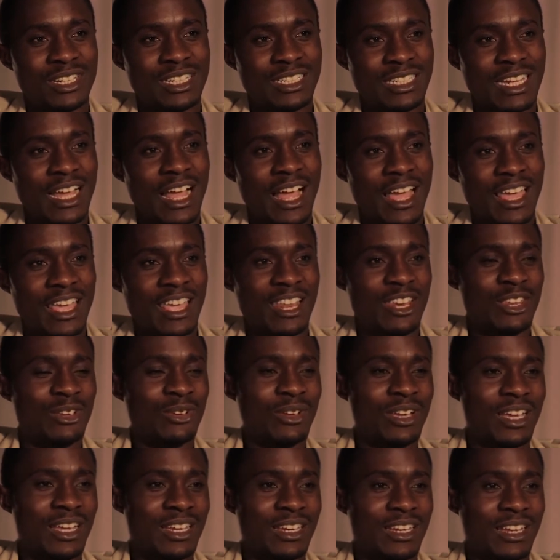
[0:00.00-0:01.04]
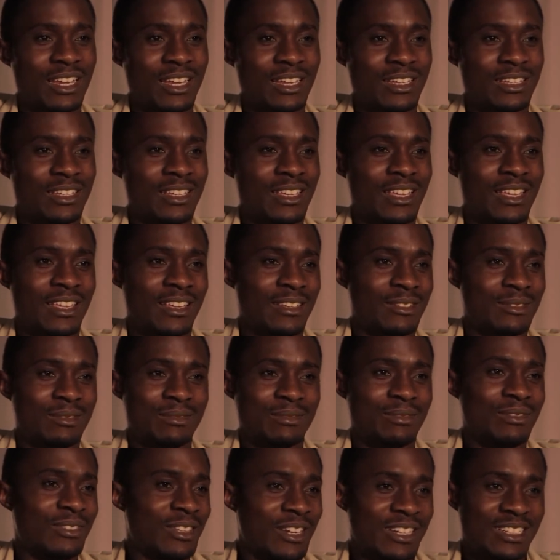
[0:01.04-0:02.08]
is high, in Uganda,
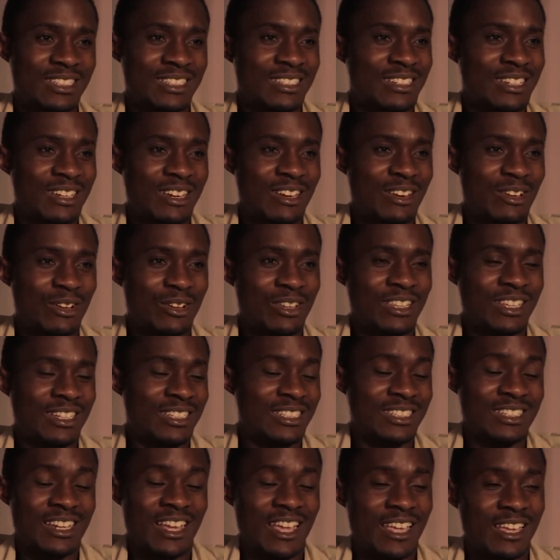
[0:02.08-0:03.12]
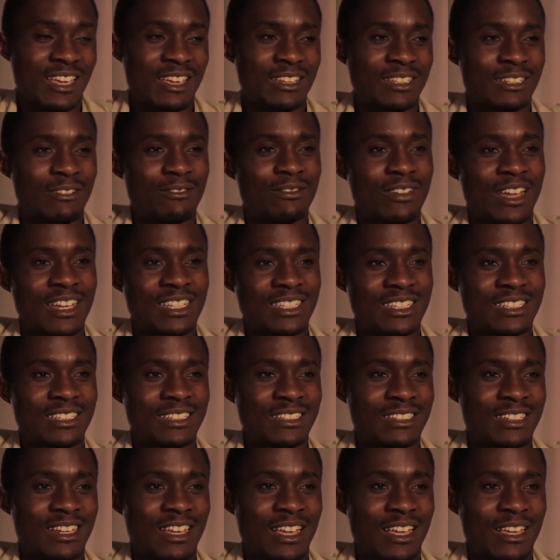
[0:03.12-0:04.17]
there's it's a
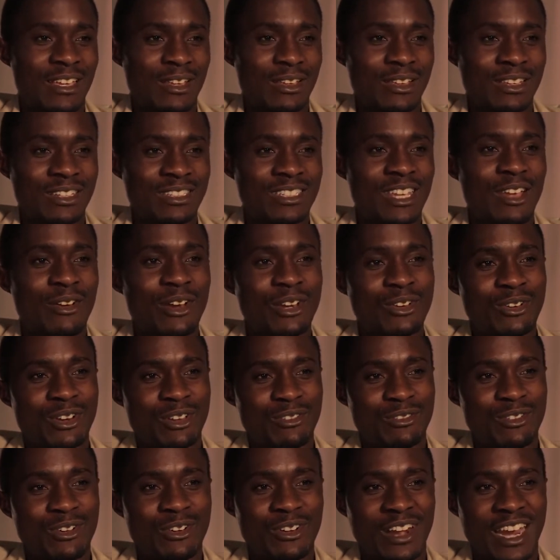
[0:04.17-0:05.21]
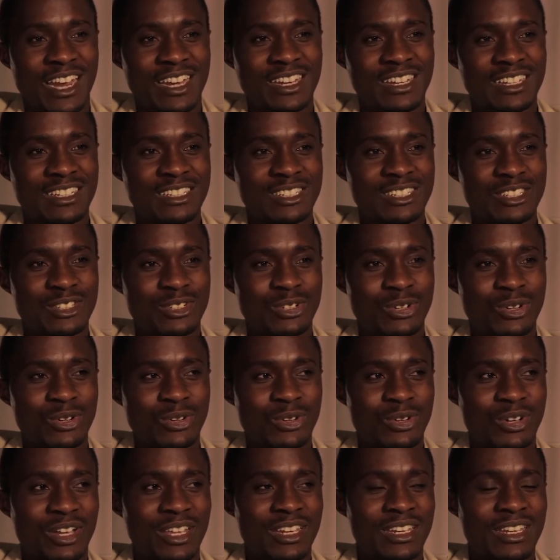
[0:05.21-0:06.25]
virgin territory for writers.
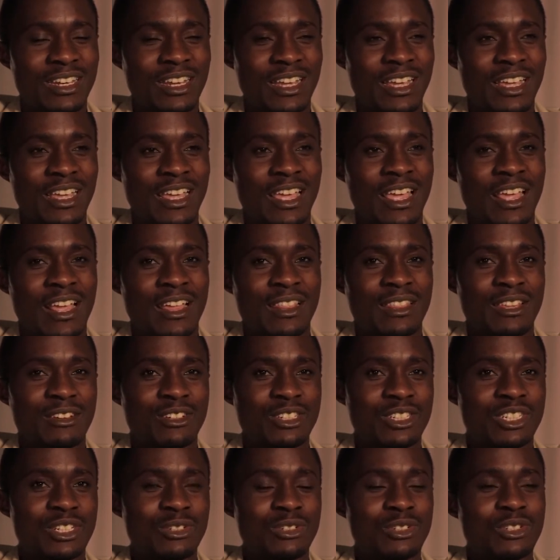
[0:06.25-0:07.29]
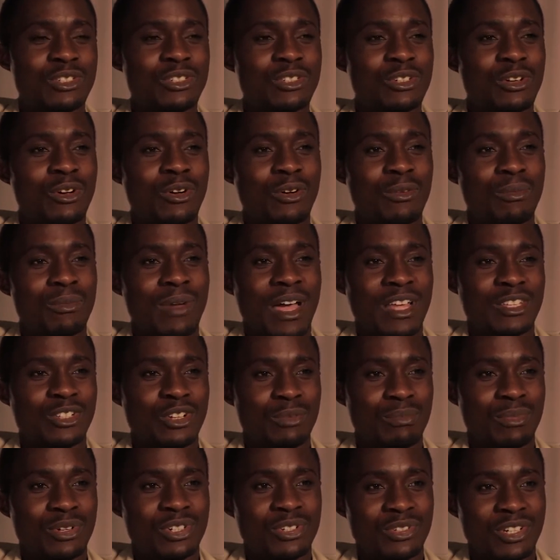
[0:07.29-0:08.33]
So, and there is still so much
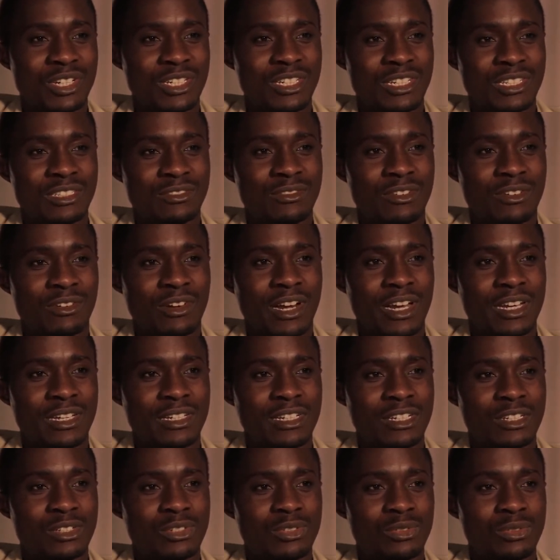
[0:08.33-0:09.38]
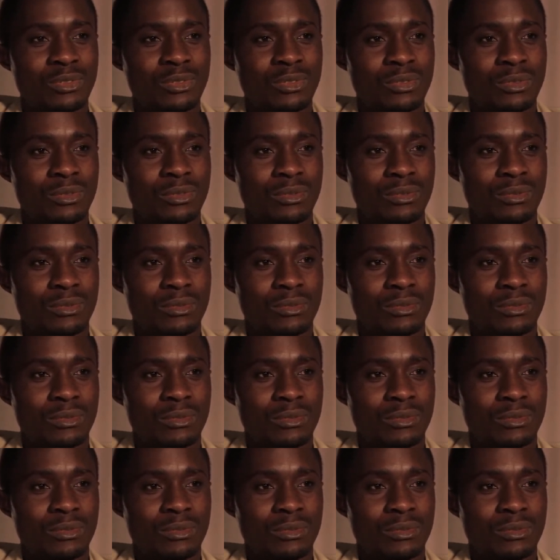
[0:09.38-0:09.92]
opportunities for writers to